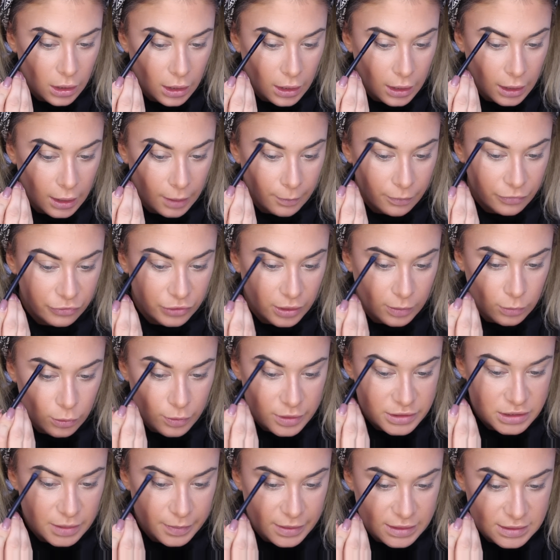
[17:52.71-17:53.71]
So I'm
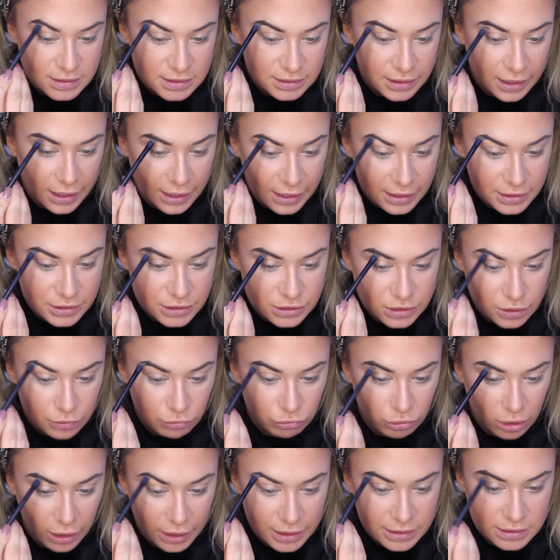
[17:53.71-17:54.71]
always a bit scared to
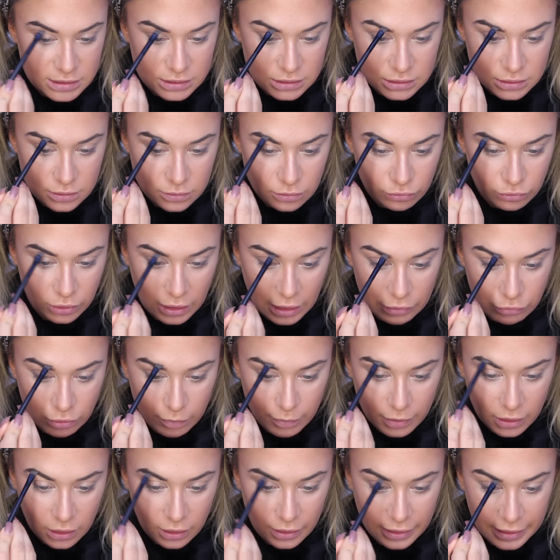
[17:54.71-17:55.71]

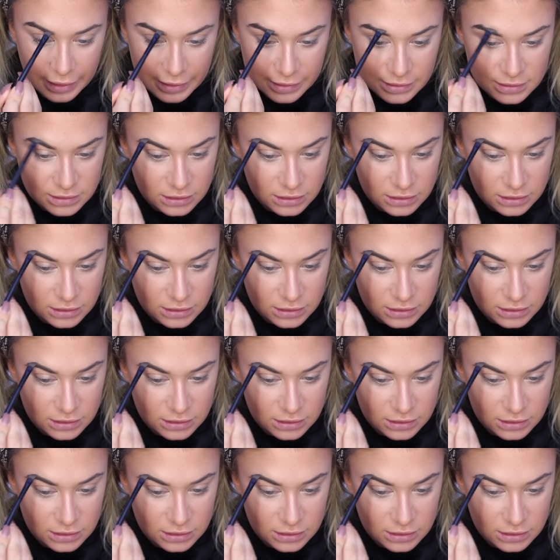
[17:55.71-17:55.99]
reply